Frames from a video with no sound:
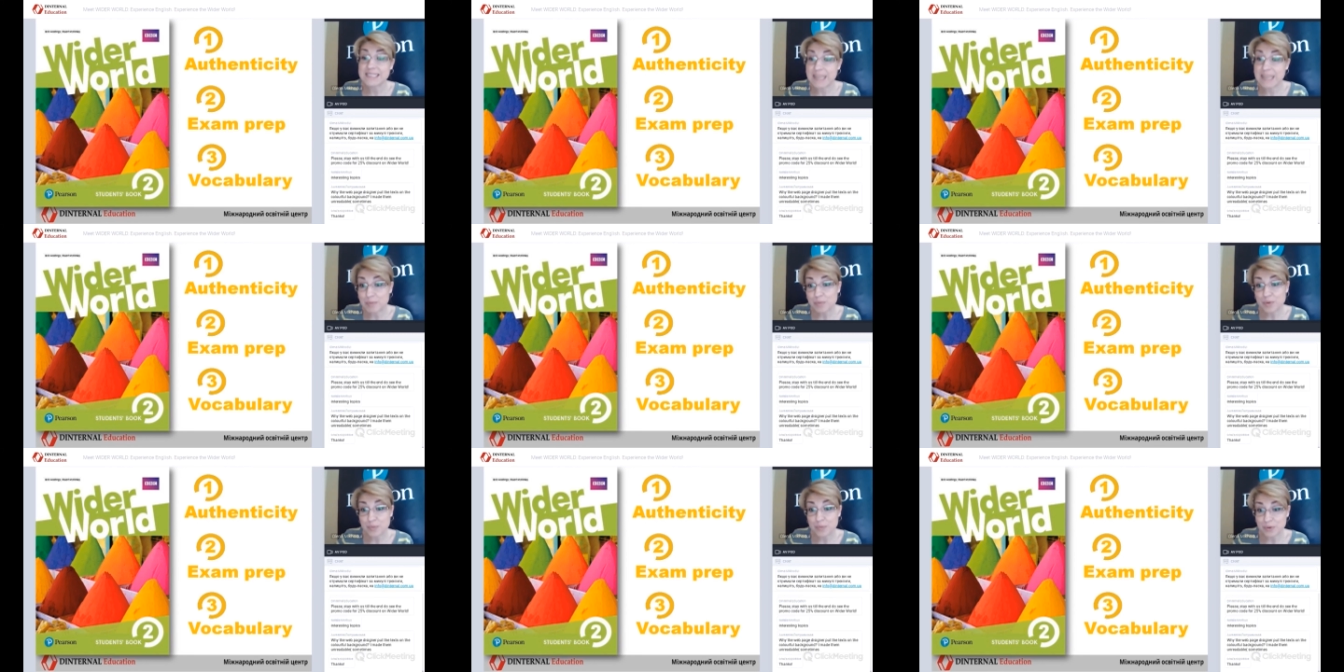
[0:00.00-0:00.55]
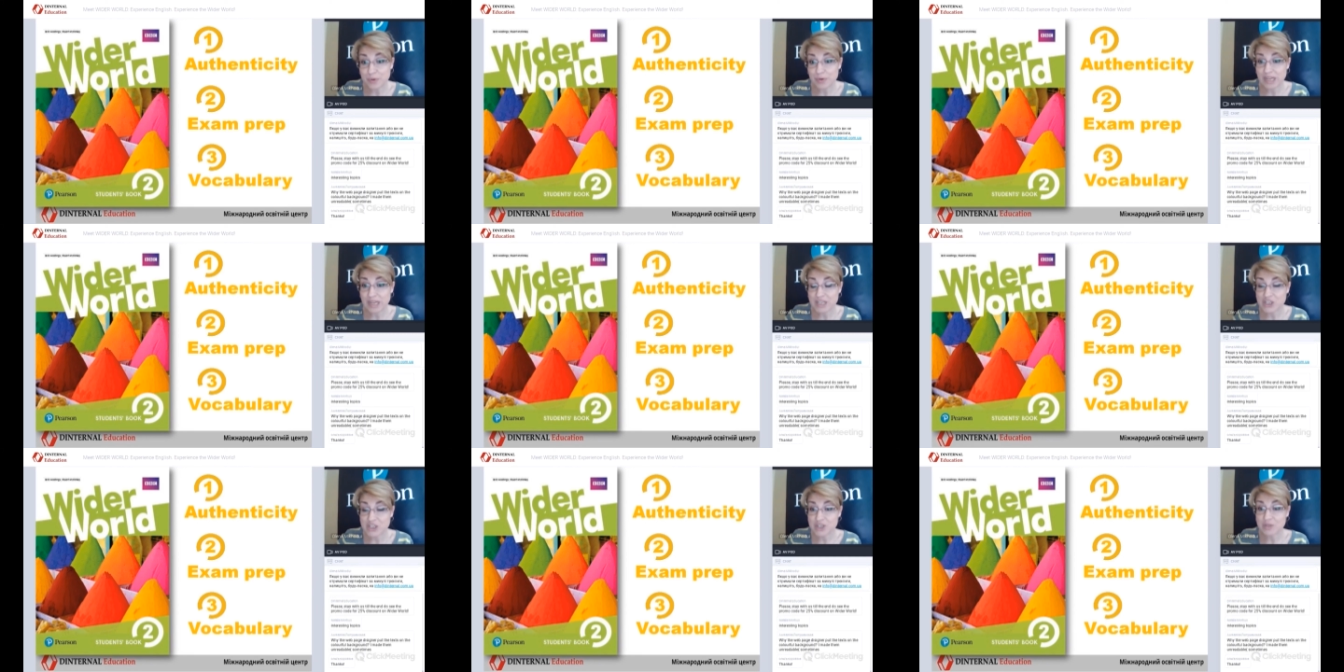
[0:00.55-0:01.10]
exam
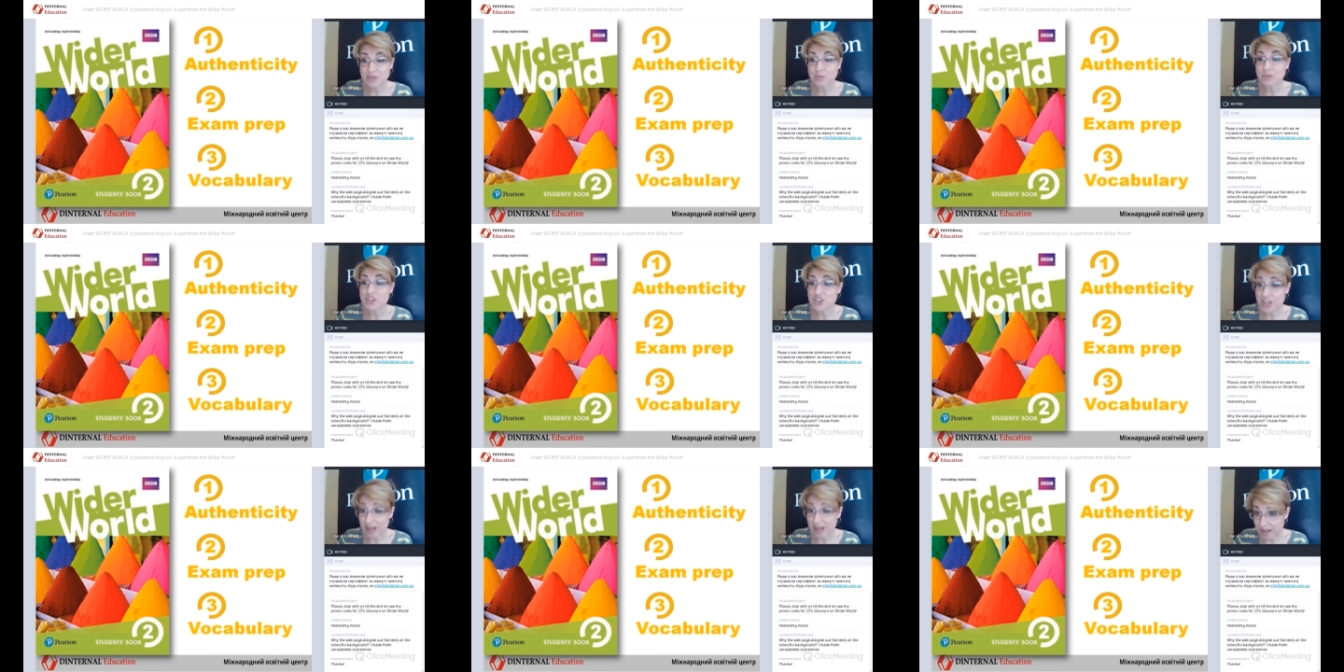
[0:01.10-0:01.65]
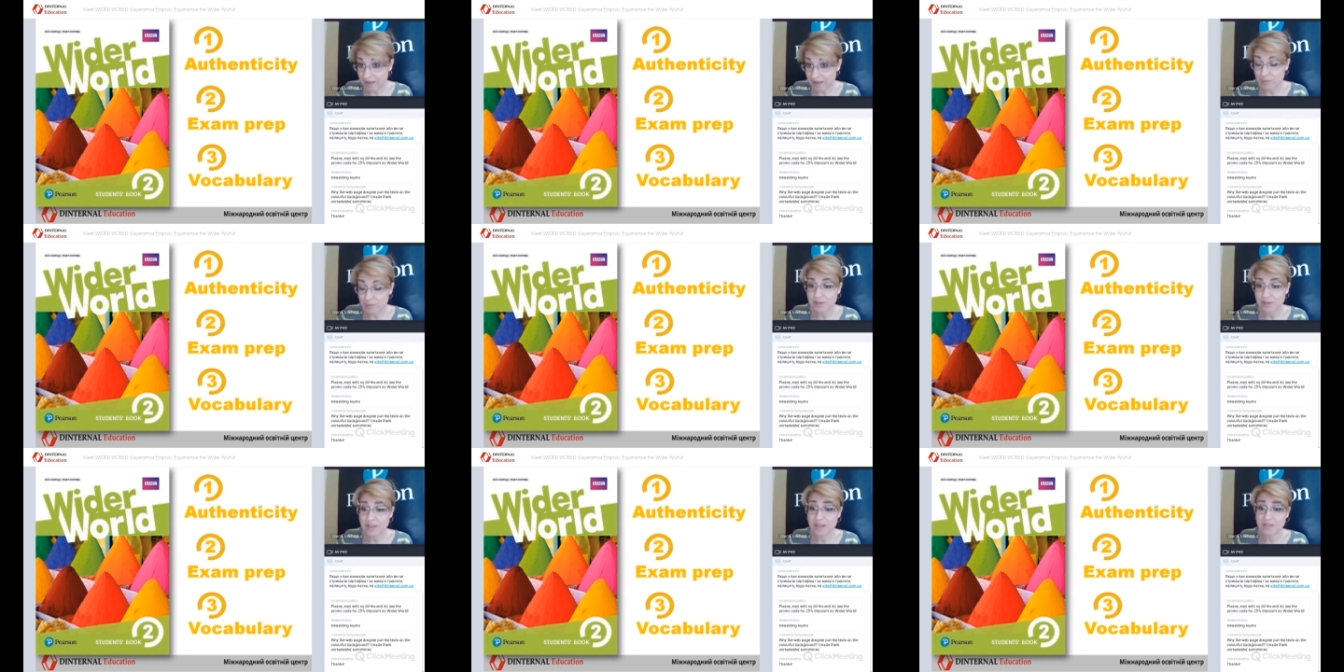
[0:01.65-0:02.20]
preparation, which I
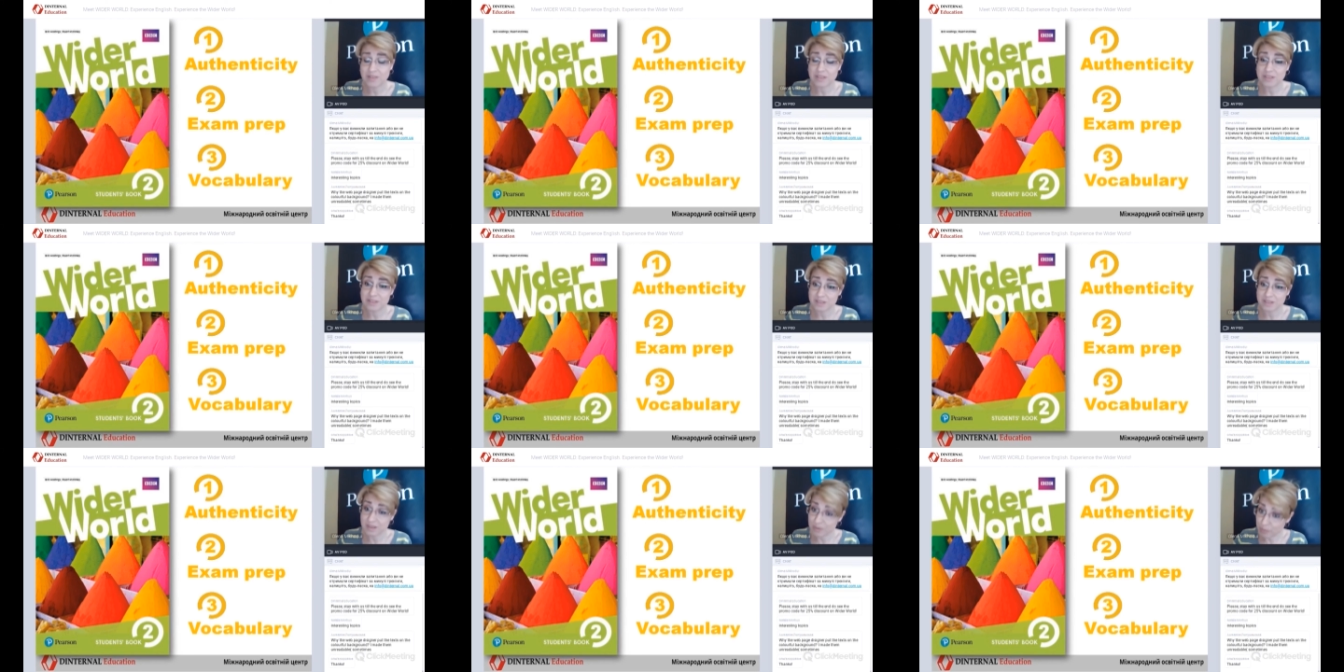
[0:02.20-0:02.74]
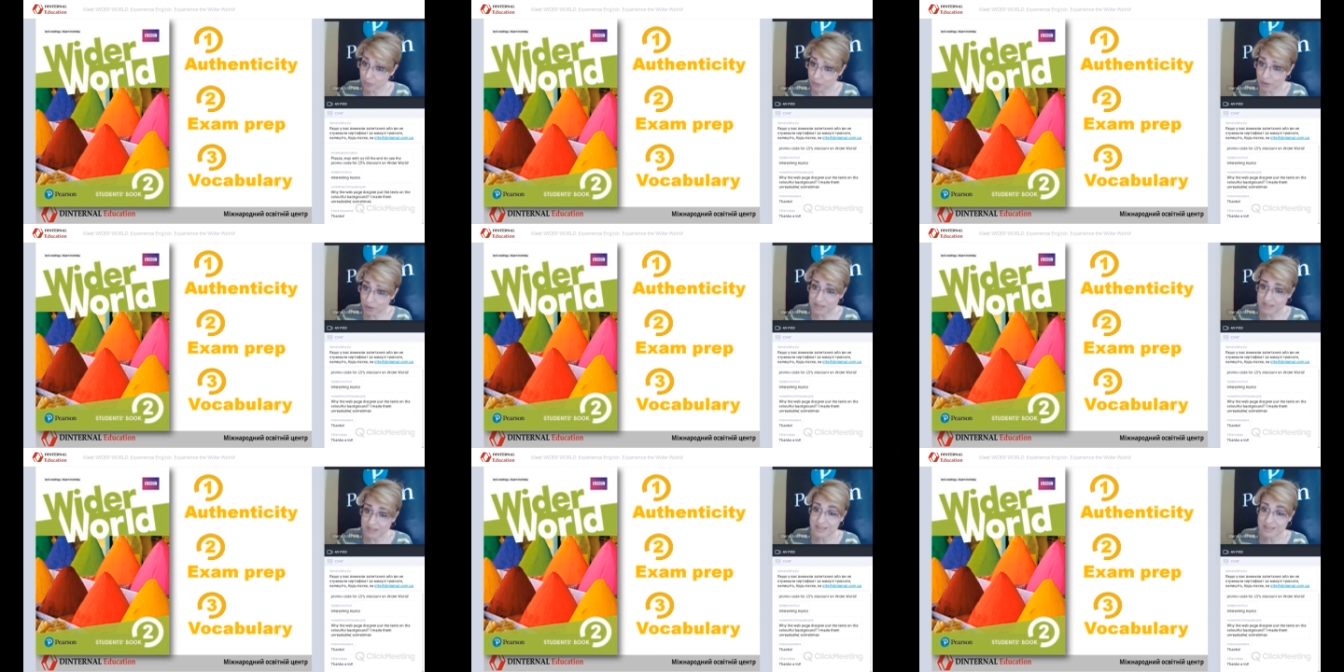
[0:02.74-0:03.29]
believe is
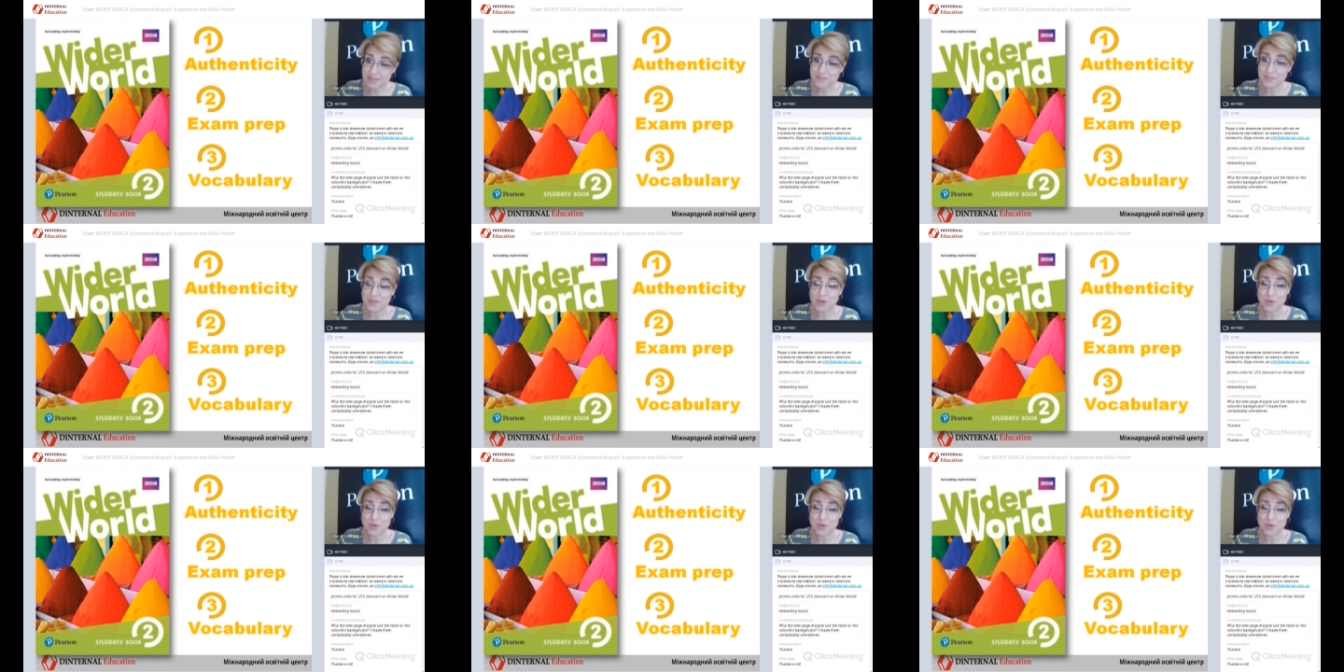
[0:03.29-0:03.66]
important,